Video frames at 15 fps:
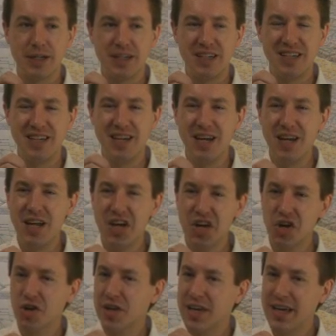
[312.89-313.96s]

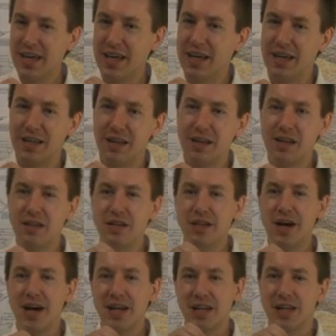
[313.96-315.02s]
nearly
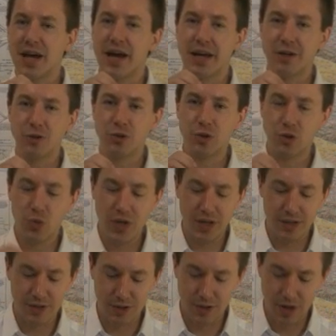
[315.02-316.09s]
nut-like
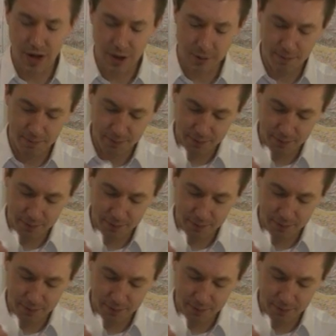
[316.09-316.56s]
sweetness there.